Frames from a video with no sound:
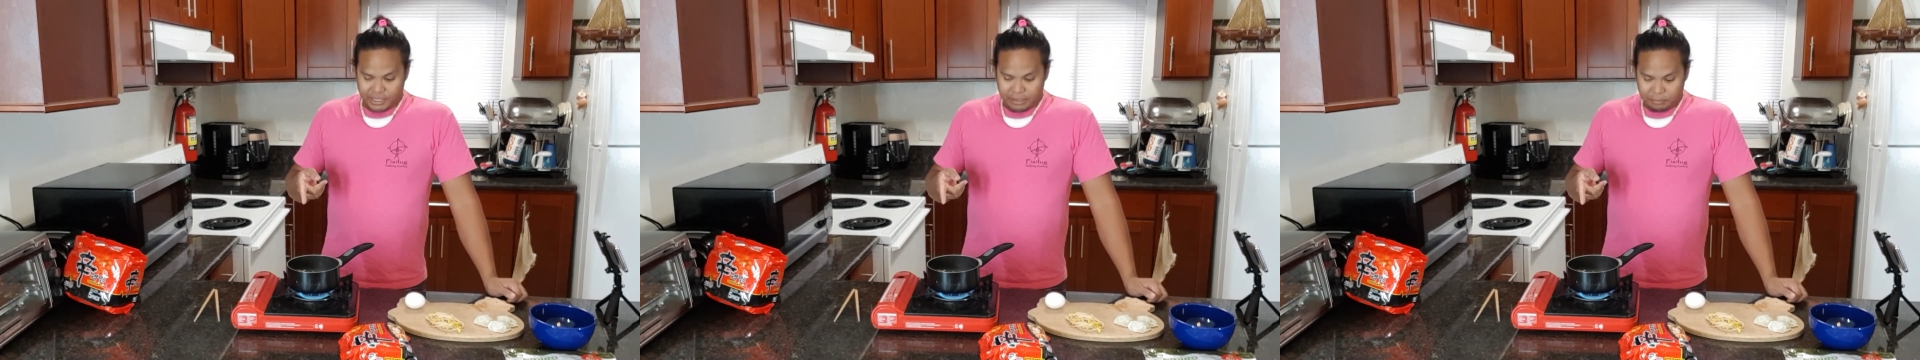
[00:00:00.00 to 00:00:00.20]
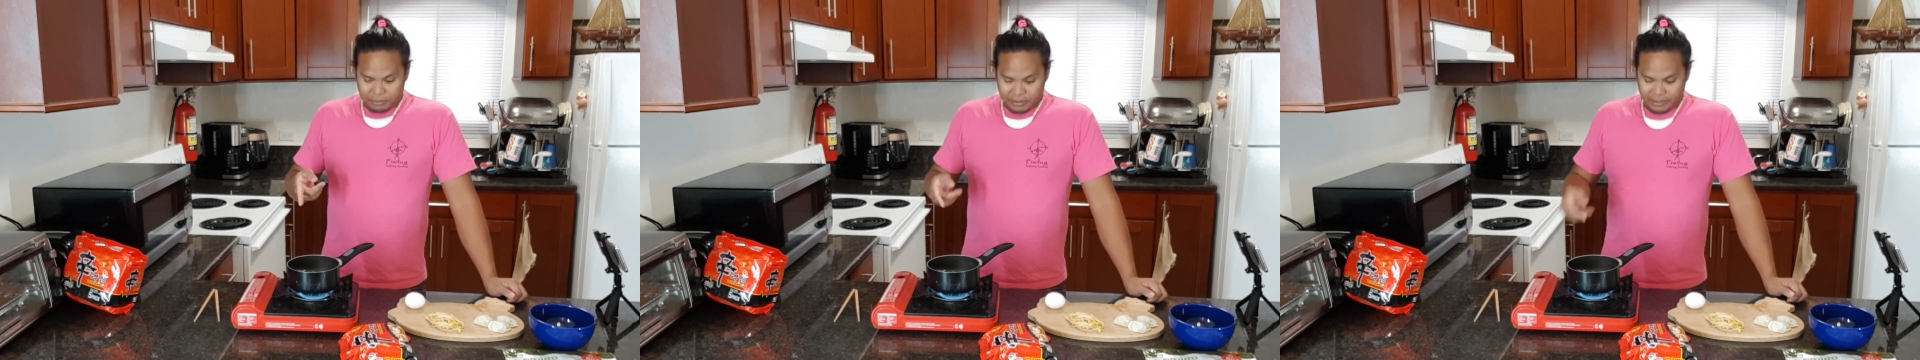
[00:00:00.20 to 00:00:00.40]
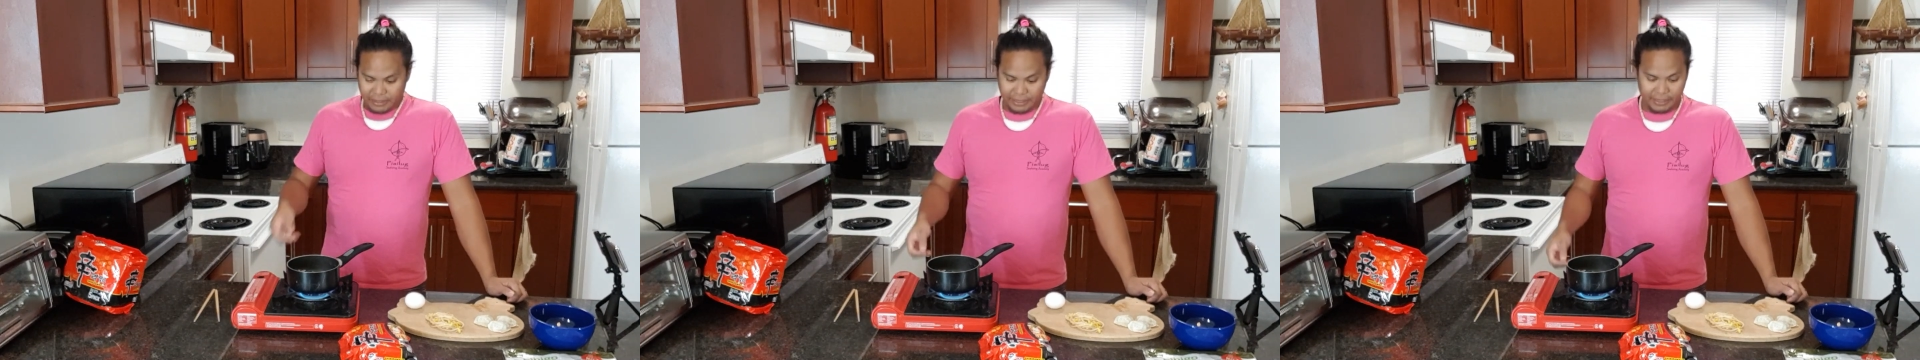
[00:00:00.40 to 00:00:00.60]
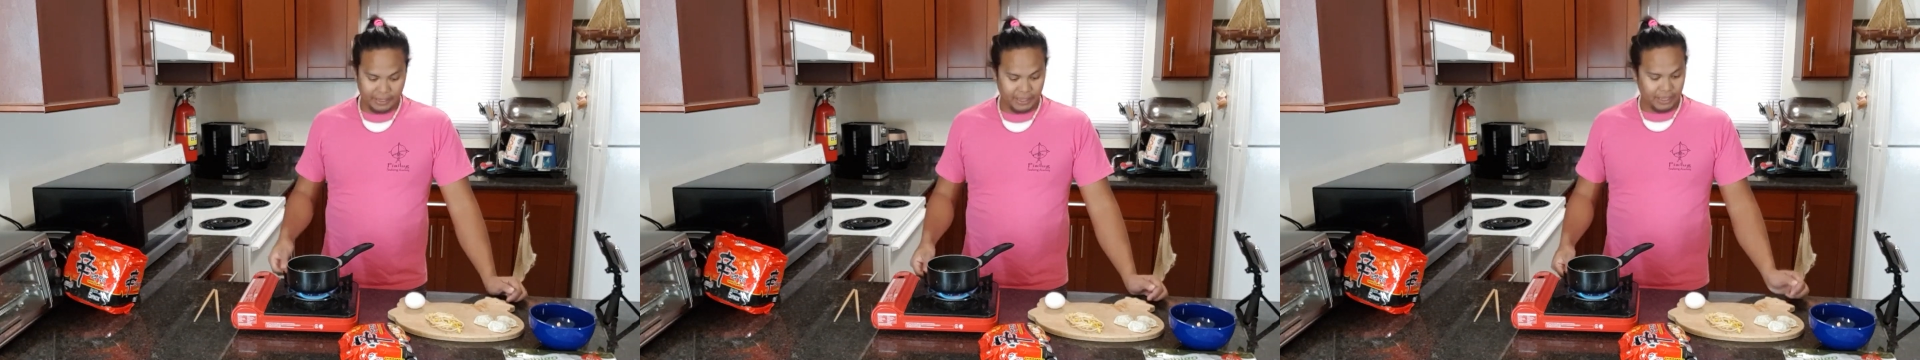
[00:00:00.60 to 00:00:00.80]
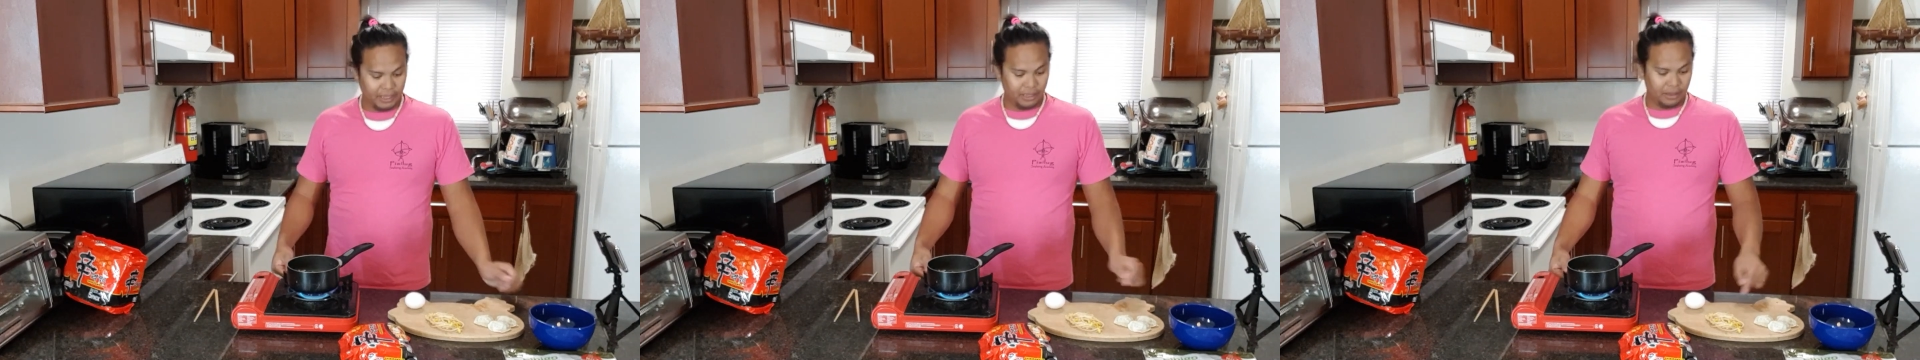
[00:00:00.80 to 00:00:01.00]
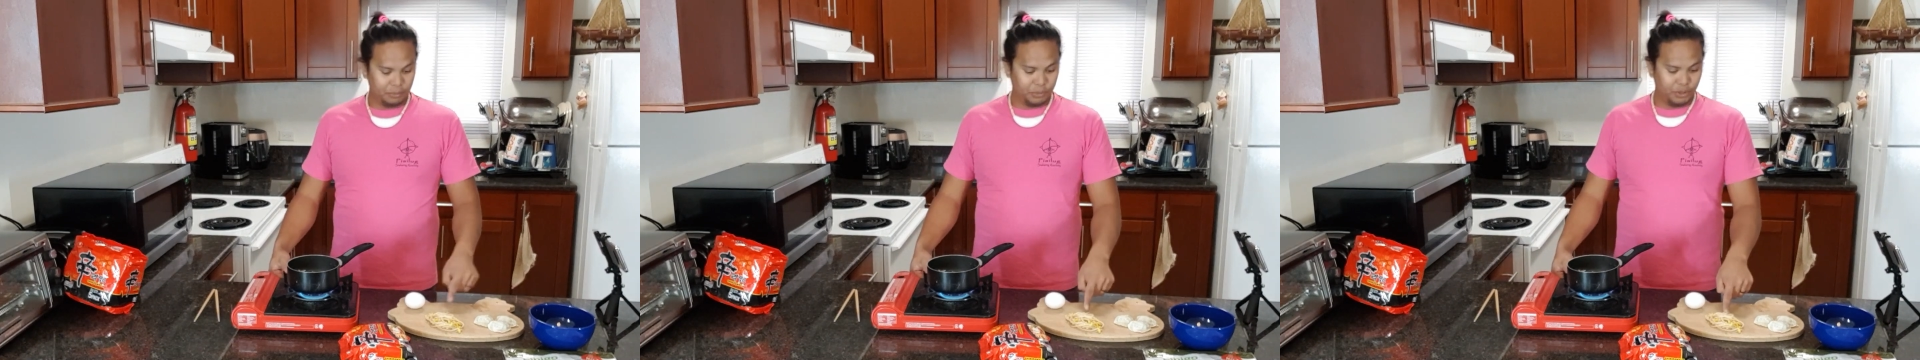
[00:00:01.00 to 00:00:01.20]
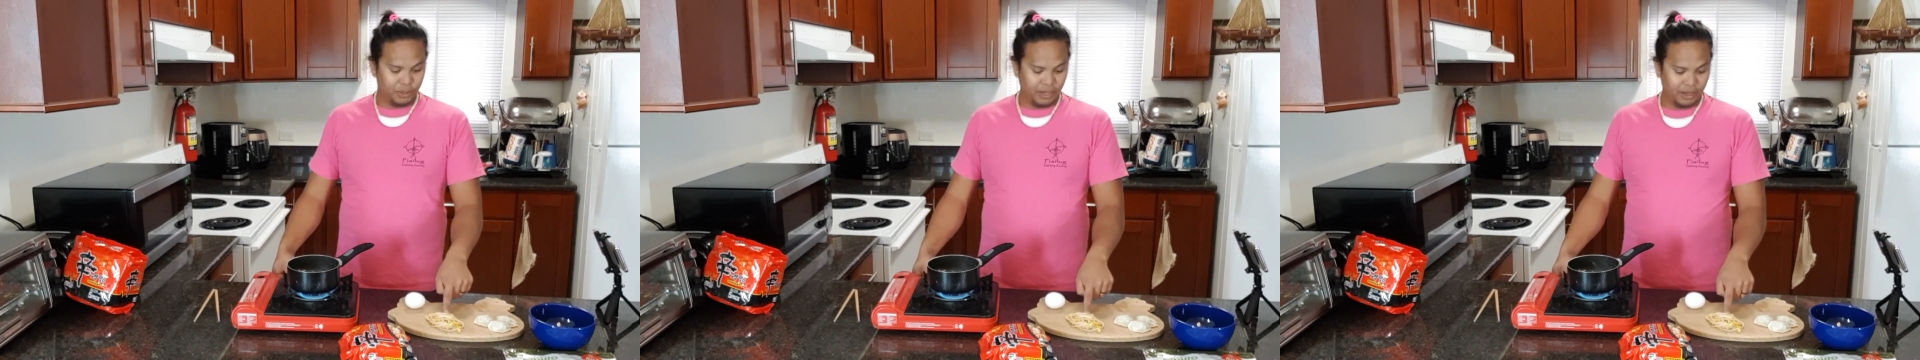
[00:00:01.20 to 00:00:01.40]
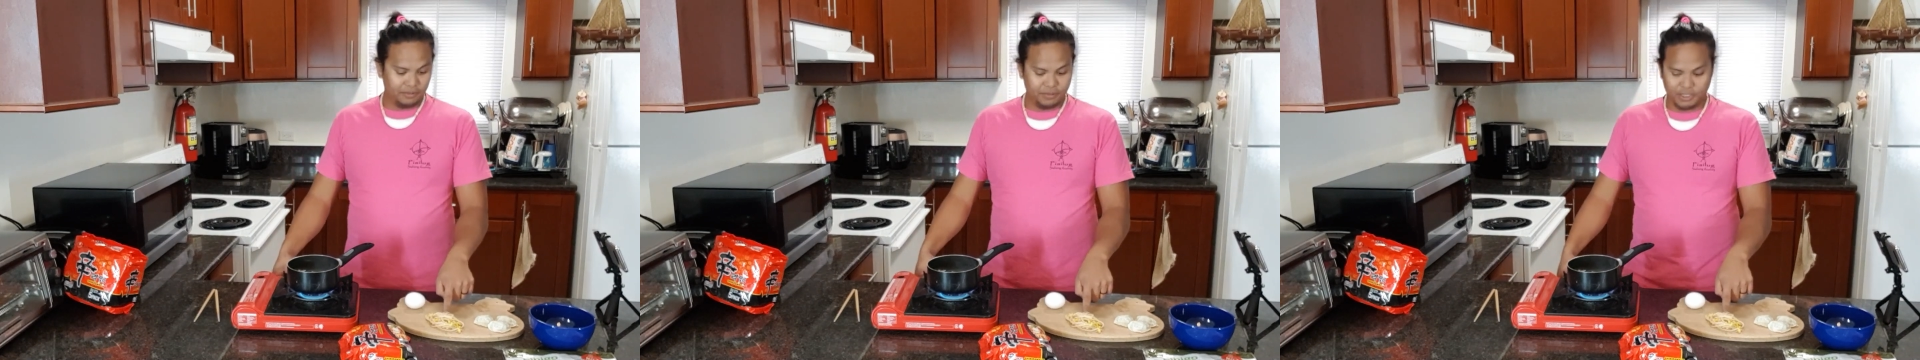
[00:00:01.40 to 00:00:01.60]
up, you
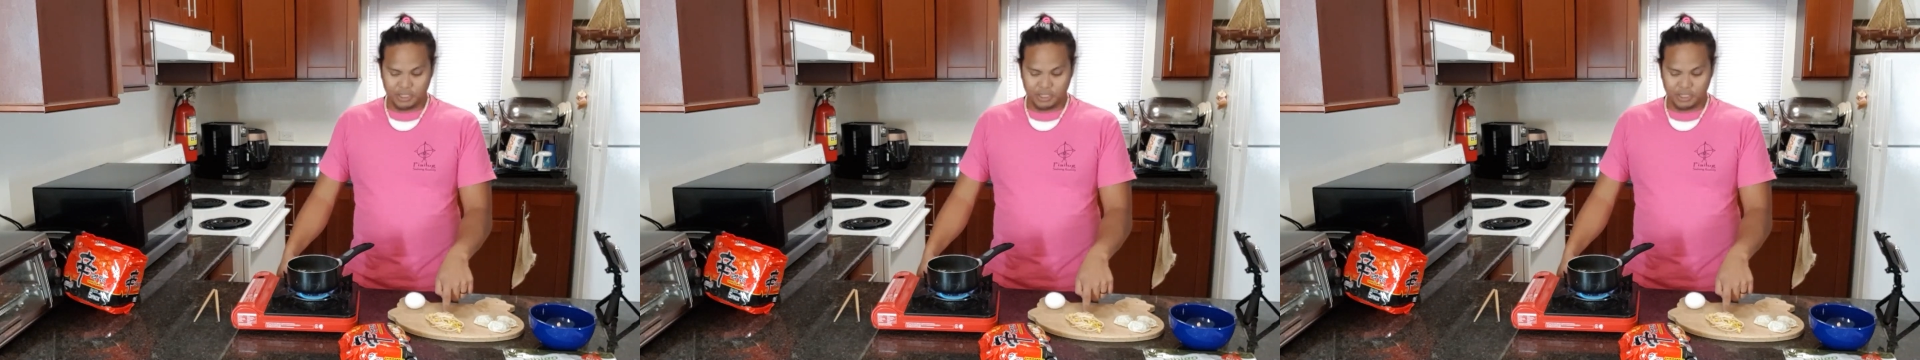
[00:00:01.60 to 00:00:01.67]
have the